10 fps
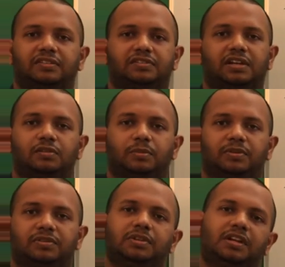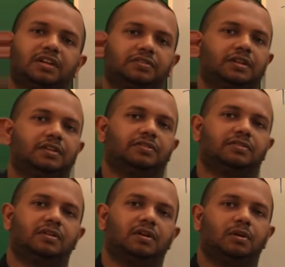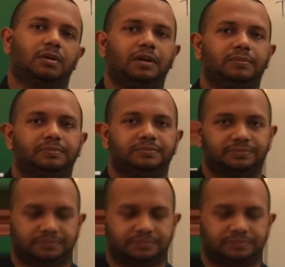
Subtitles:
next isomerism in the next class. Okay.